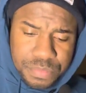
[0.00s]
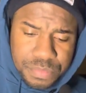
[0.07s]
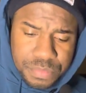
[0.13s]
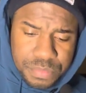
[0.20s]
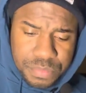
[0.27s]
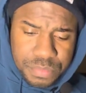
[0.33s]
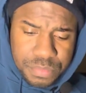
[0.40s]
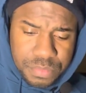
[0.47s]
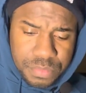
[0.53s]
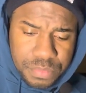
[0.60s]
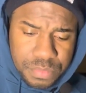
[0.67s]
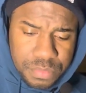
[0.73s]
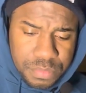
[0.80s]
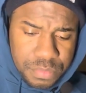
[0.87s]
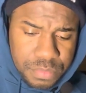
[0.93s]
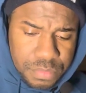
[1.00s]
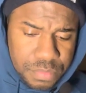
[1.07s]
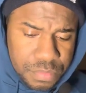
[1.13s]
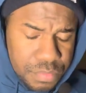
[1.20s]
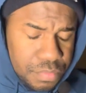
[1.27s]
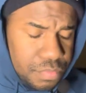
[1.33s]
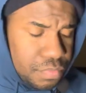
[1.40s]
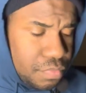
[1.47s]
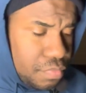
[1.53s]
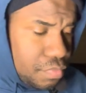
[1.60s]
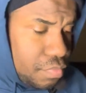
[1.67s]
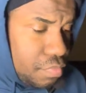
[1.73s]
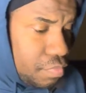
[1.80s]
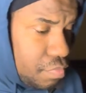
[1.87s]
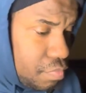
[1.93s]

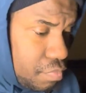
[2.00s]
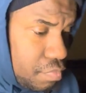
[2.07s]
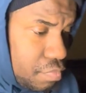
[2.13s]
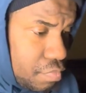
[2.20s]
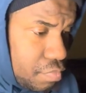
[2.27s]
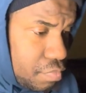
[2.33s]
(no one is talking)